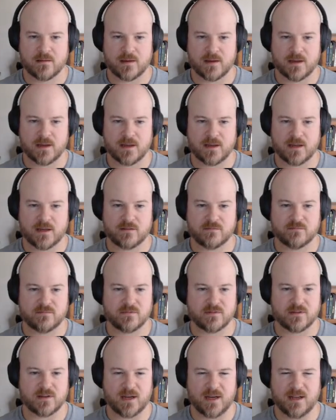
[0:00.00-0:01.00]
I
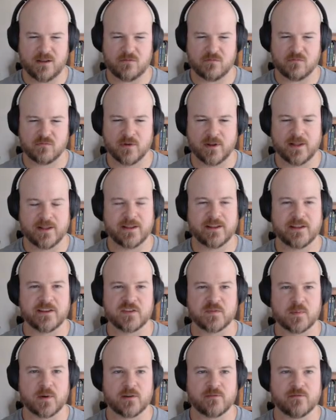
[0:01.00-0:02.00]
don't really need a
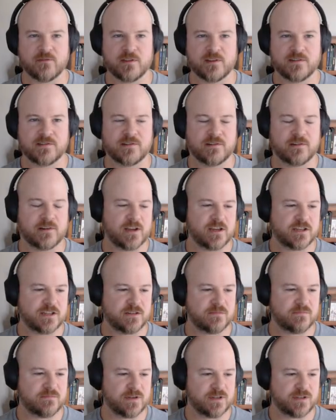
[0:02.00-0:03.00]
spark for this
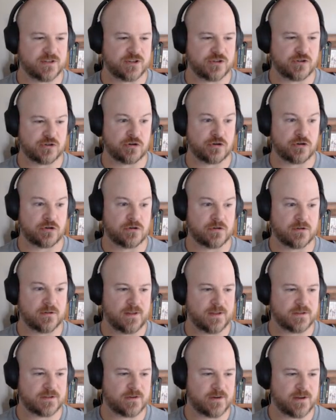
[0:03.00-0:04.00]
location, but sure,
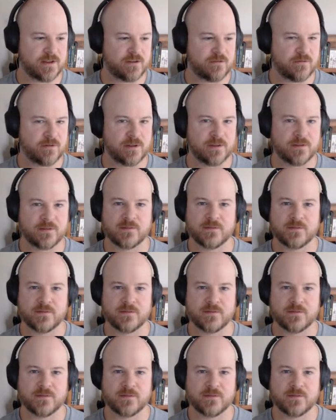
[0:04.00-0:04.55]
let's go ahead and do one.